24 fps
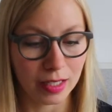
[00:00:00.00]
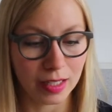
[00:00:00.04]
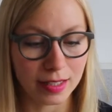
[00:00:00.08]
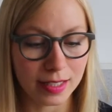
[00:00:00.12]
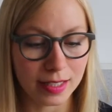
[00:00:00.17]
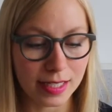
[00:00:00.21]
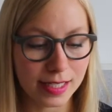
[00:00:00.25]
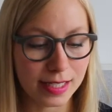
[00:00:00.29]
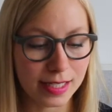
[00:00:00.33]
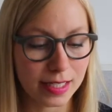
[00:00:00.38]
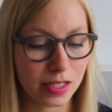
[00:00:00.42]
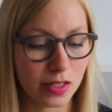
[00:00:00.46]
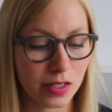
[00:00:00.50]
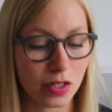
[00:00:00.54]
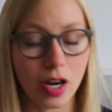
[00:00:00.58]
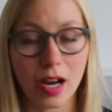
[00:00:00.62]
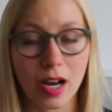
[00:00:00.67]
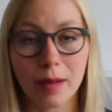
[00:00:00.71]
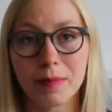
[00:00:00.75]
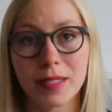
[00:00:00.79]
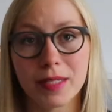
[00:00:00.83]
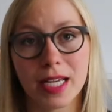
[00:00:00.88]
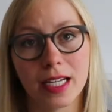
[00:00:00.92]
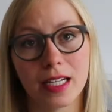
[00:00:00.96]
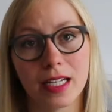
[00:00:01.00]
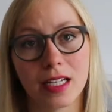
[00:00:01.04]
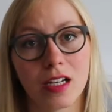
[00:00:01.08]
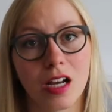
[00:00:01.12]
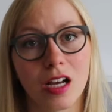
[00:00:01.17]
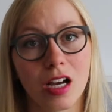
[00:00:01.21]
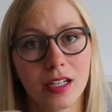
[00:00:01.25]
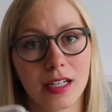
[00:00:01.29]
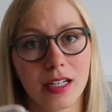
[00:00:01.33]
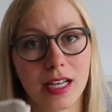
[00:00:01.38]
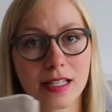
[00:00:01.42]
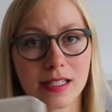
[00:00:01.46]
Listings are updated
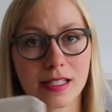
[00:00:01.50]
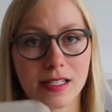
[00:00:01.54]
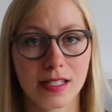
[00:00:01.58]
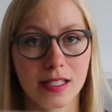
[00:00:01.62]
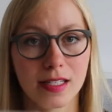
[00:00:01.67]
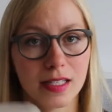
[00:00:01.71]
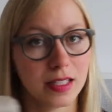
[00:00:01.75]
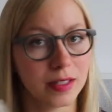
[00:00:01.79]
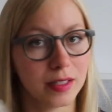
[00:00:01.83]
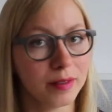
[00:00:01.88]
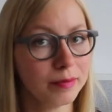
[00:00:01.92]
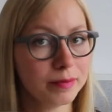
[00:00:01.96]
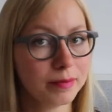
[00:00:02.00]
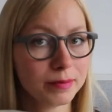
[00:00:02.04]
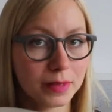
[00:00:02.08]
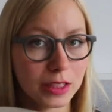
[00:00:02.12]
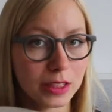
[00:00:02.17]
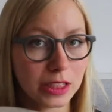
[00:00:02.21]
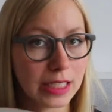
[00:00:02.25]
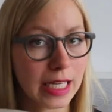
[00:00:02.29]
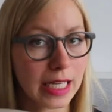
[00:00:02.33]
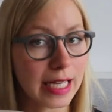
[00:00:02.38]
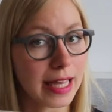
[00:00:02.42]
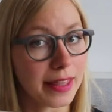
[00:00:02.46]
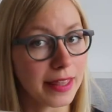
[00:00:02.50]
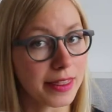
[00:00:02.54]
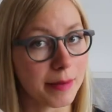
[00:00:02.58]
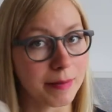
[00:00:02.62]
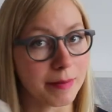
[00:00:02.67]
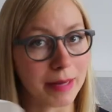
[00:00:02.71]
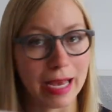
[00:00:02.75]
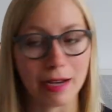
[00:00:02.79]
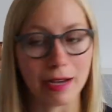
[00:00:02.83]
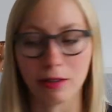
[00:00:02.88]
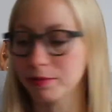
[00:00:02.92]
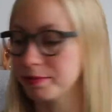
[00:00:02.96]
on Etsy. You can get them
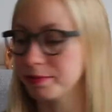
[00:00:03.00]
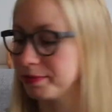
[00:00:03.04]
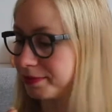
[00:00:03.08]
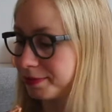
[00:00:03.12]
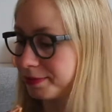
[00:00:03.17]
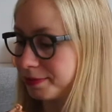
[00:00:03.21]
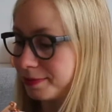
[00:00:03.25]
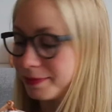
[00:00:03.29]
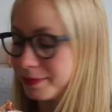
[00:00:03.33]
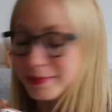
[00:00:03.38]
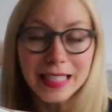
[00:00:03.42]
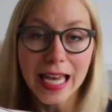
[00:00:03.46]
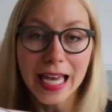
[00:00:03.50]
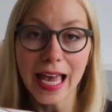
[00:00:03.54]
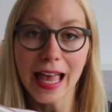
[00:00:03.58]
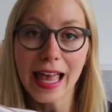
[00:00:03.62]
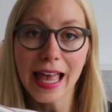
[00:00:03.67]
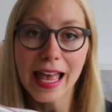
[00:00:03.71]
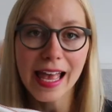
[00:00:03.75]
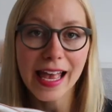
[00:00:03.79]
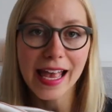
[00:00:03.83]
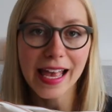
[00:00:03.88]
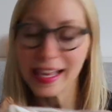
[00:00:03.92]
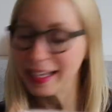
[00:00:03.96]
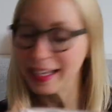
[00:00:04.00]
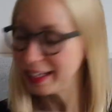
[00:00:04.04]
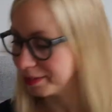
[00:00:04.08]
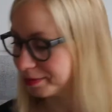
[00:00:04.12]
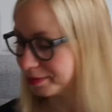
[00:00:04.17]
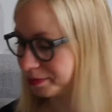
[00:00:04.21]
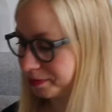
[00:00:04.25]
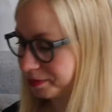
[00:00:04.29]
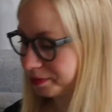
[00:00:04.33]
now. Yay!